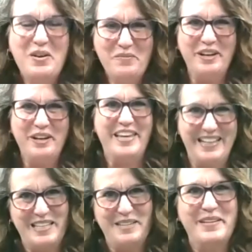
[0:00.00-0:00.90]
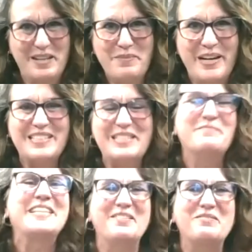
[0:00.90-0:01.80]
We can't seem to get a break
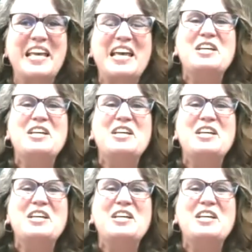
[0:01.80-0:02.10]
sometimes.